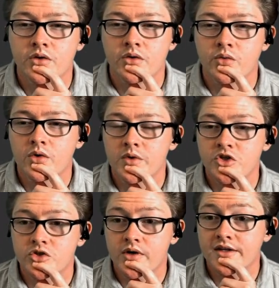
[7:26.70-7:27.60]
Where would
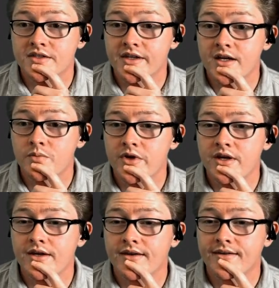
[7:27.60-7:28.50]
translate
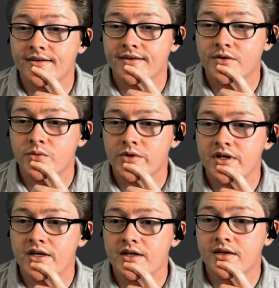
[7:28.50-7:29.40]
be?
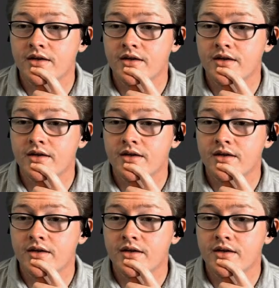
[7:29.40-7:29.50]
Read.